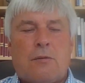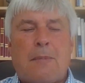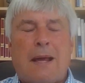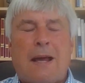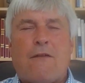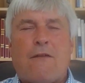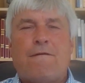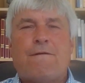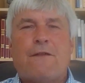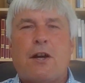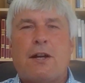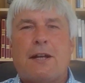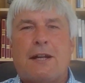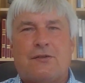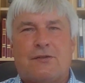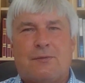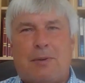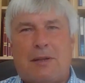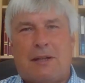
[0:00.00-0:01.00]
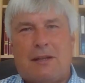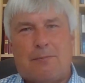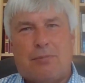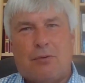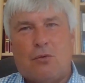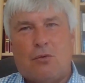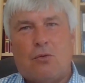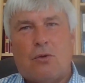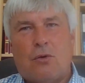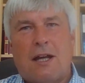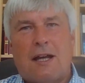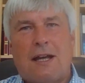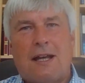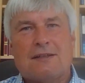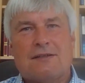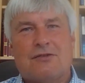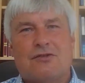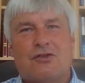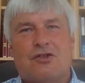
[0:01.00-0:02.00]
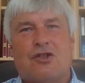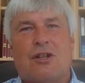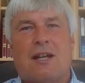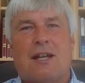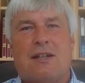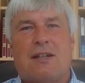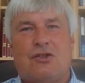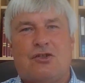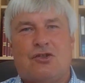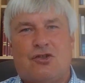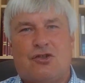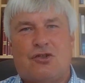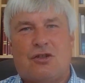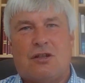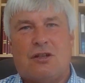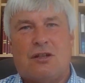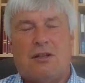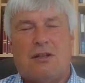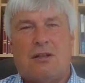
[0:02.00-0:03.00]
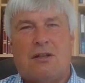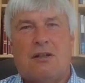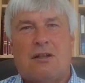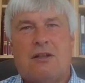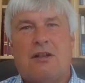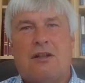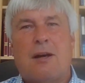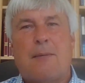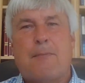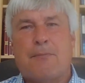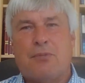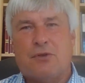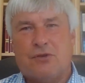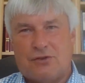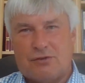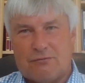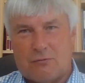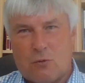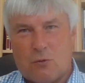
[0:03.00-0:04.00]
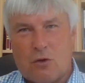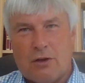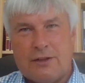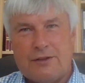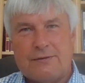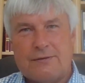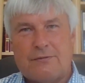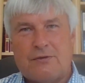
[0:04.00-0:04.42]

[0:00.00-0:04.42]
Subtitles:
amount of finance people hasn't changed numbers wise.